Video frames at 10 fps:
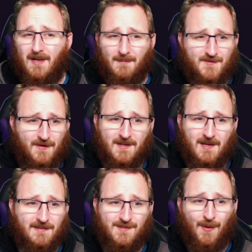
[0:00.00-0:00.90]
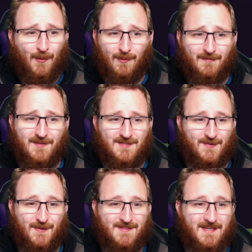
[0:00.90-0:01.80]
I'm trying to clutch at all of the
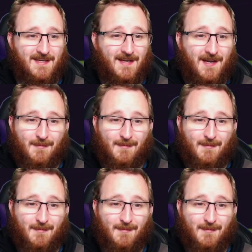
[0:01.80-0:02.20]
straws here.